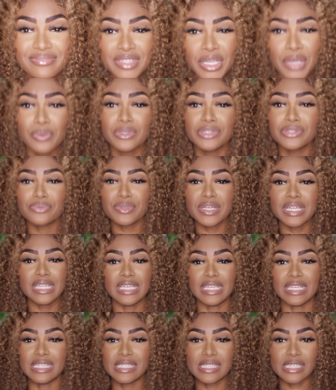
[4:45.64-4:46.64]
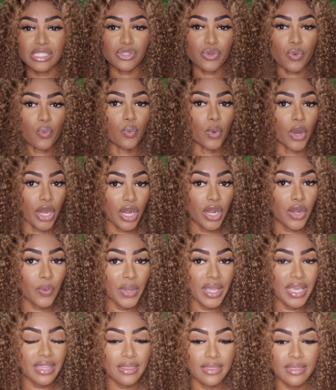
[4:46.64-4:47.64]
it was really easy to work
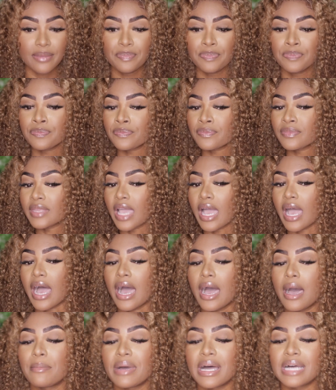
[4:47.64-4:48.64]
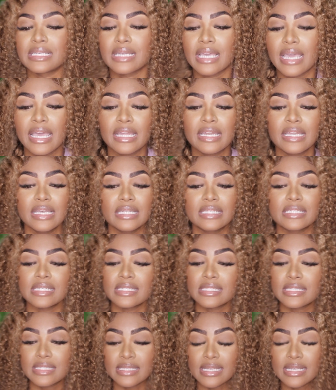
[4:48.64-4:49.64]
with. Again, it
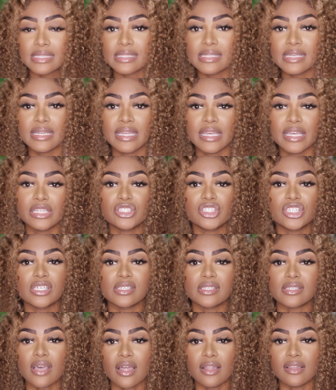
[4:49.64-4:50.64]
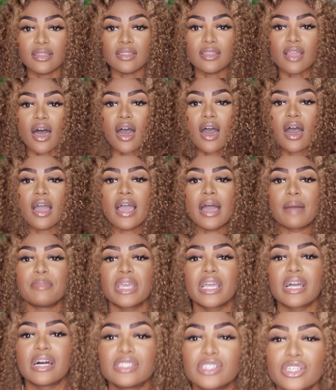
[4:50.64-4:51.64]
is 16 inches long, and
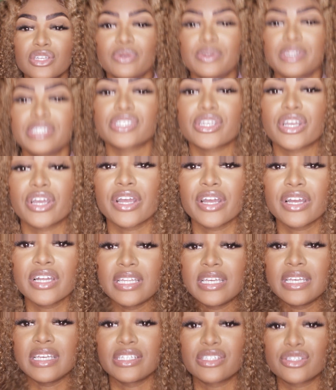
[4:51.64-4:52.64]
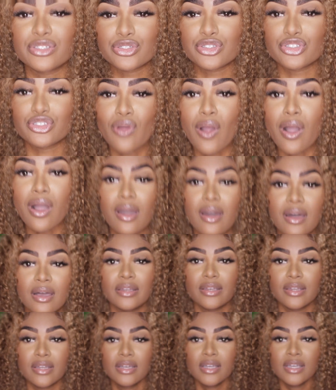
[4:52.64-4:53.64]
because you know it's curly, it's
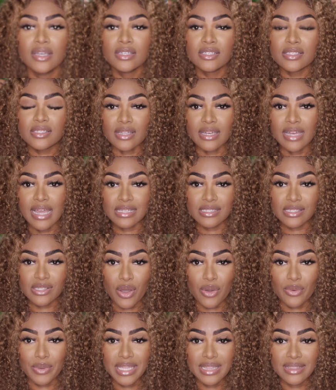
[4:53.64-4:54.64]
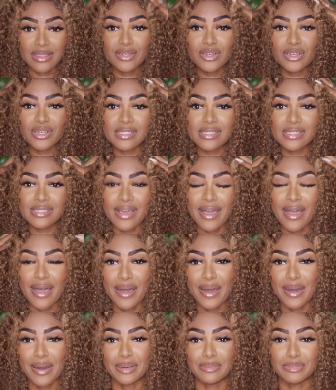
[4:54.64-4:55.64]
shrunken, so that's how it looks.
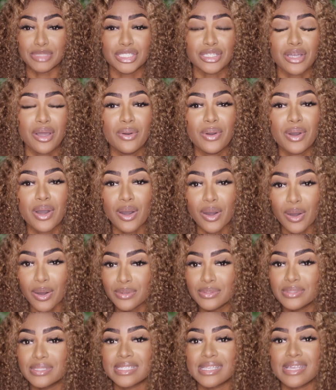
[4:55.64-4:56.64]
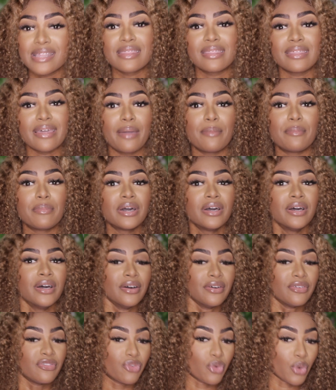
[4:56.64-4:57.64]
Shout out to them
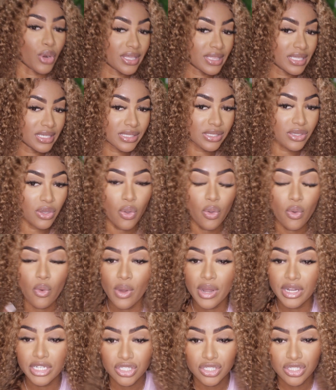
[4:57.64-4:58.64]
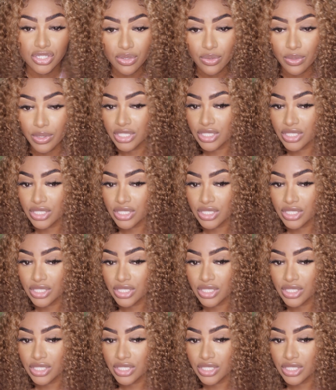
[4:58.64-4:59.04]
for this gorgeous